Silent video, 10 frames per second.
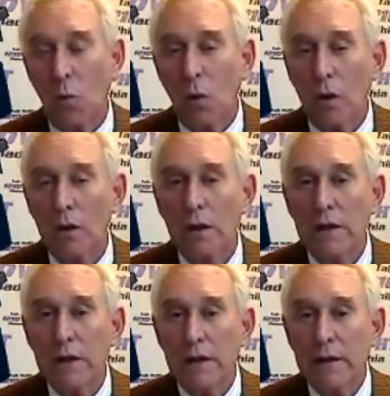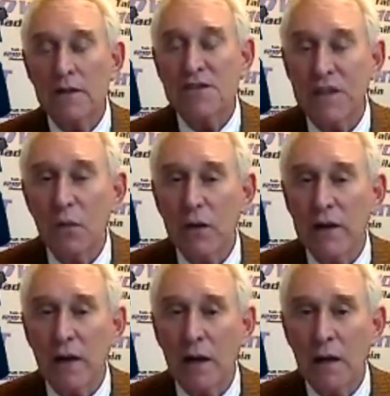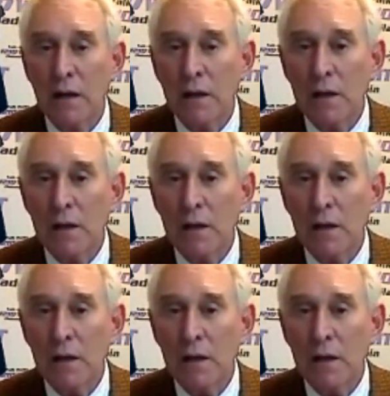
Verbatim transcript: war in Syria.